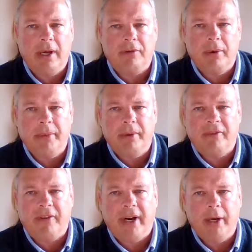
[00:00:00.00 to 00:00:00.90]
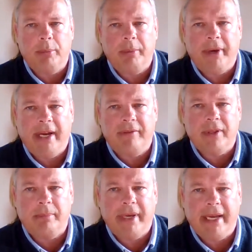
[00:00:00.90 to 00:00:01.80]
from the file prepared
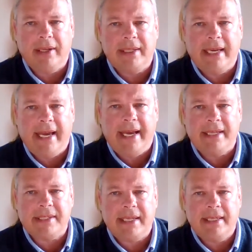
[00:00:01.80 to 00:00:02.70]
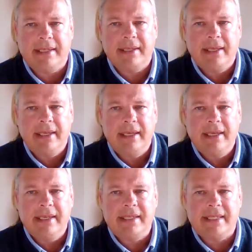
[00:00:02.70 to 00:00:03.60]
for the PLDS? And
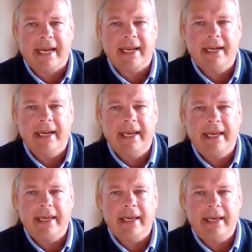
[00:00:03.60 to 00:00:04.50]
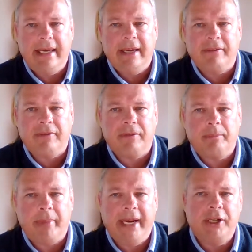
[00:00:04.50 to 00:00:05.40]
secondly, if
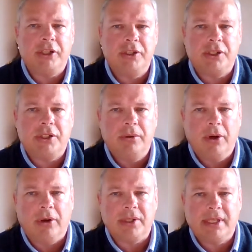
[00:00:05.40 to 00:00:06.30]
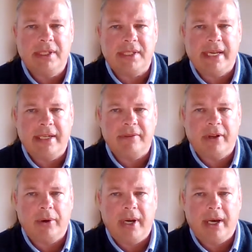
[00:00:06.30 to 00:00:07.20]
patients do not consent, if
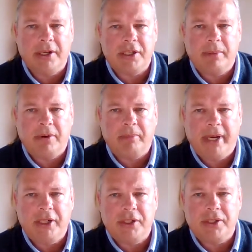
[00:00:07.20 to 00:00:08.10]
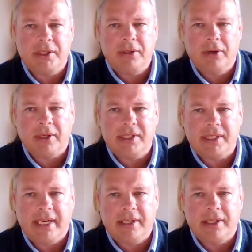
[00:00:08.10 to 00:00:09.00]
there are a large number of patients that do not
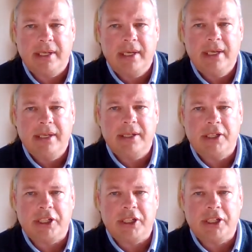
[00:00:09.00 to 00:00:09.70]
consent to